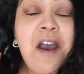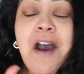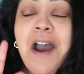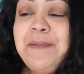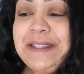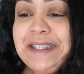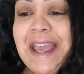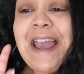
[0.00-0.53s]

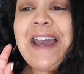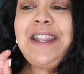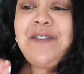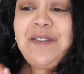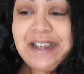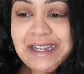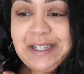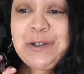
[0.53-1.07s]
I'm scared
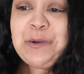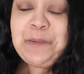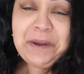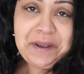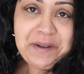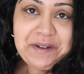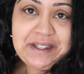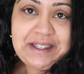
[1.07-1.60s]
of little
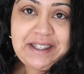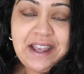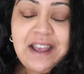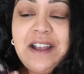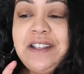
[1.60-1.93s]
boats.